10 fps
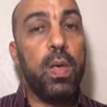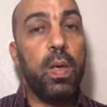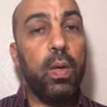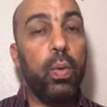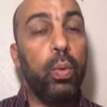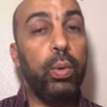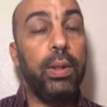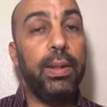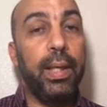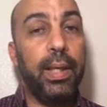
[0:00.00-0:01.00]

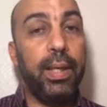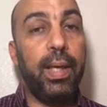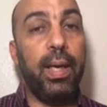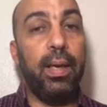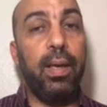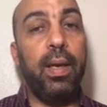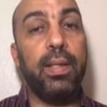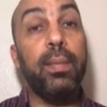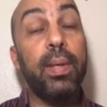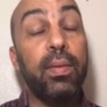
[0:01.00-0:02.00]
included in a
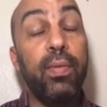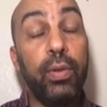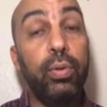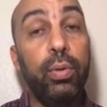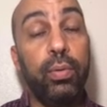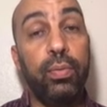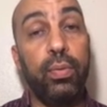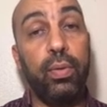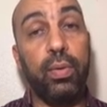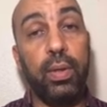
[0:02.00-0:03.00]
separate video
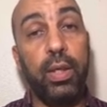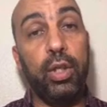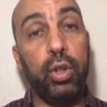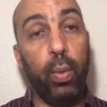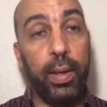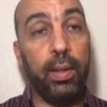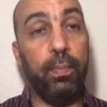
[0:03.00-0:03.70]
for each one.